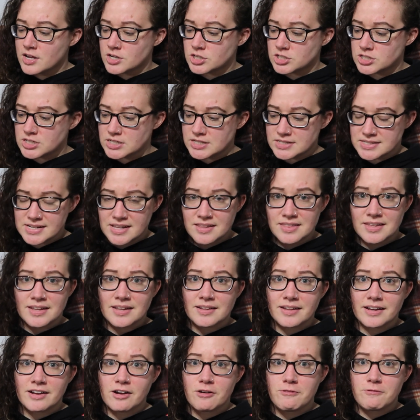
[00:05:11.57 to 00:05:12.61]
She's, I
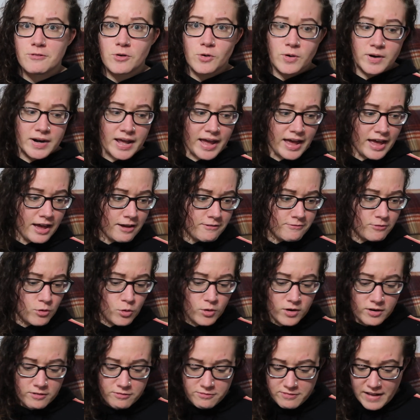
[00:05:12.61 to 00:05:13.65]
think, like a 4.5
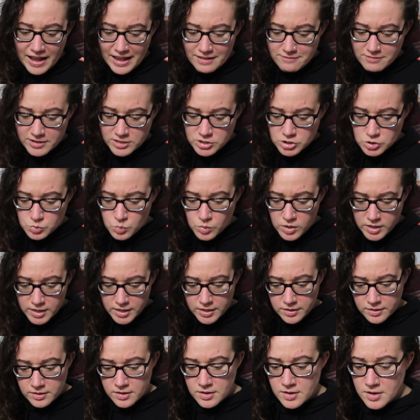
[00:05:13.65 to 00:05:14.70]
or a 5-inch
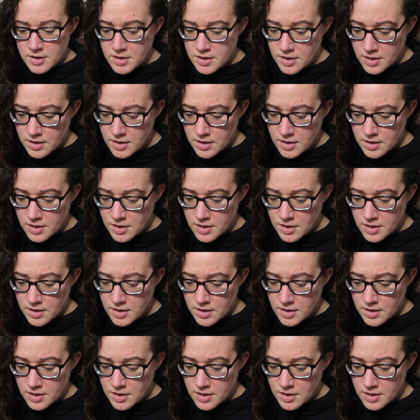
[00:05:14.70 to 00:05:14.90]
one.